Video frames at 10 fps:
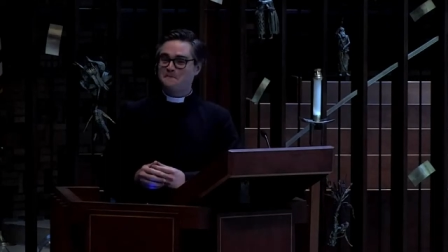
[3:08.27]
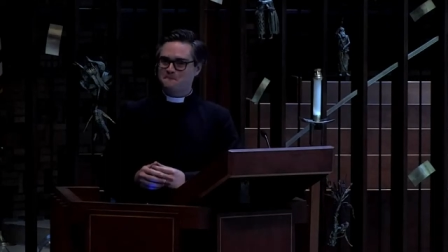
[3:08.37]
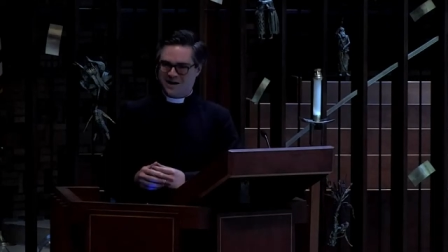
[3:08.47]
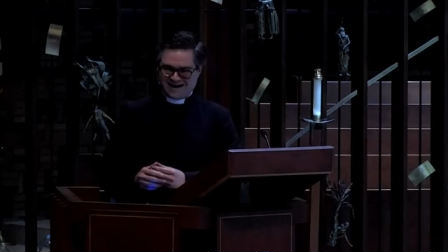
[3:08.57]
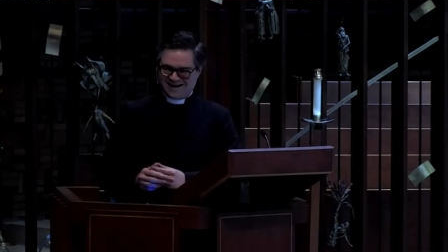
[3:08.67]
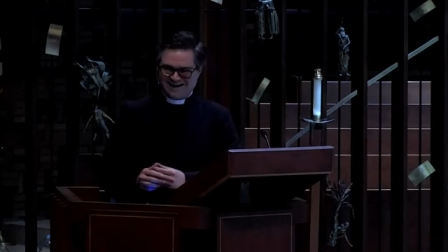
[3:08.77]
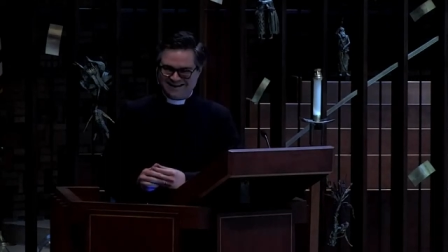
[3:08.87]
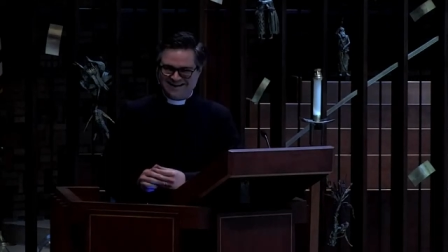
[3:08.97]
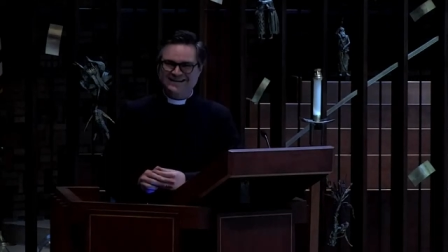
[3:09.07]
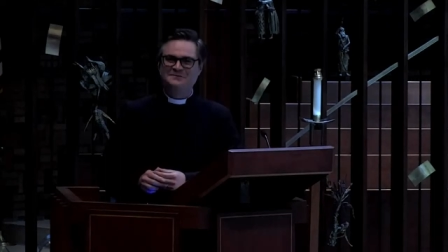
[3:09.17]

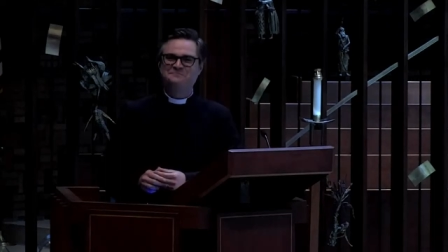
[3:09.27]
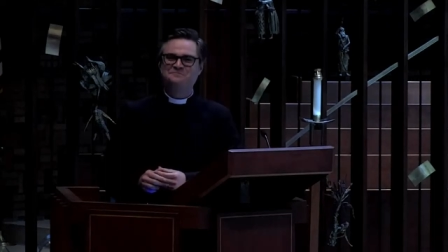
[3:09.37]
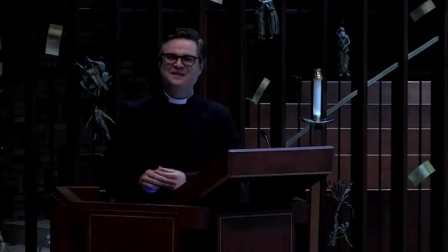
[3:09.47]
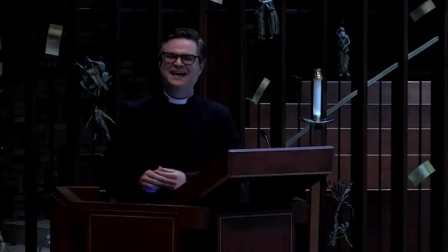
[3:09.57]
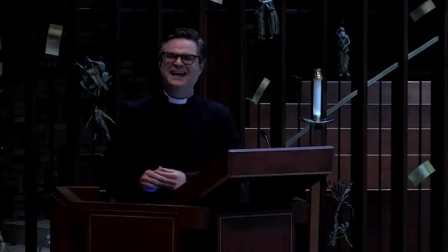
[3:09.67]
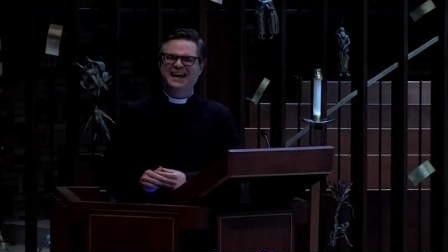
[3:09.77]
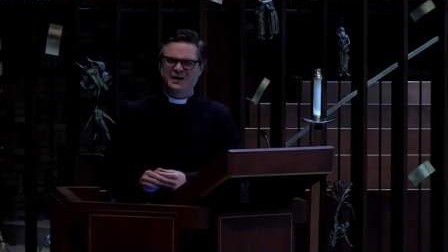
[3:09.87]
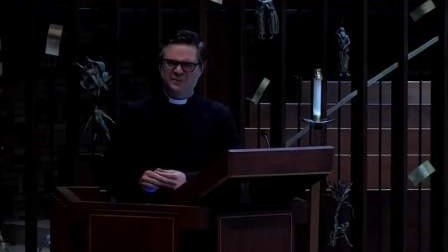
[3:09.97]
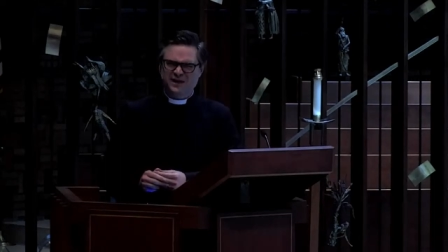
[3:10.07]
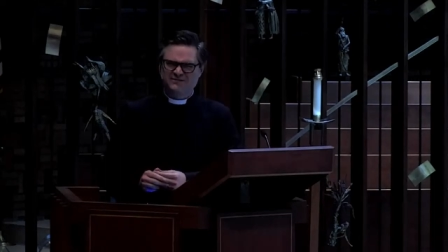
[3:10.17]
mind.
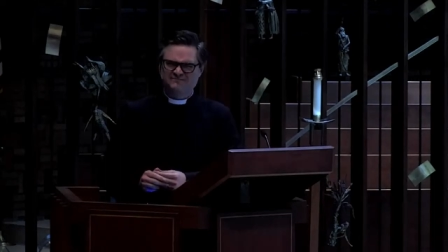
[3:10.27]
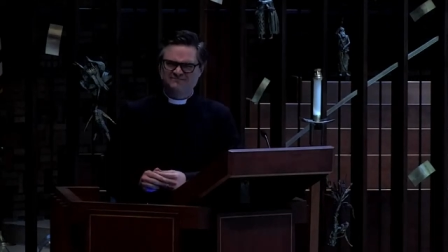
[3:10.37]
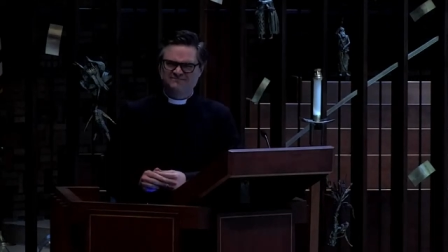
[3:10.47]
Amen.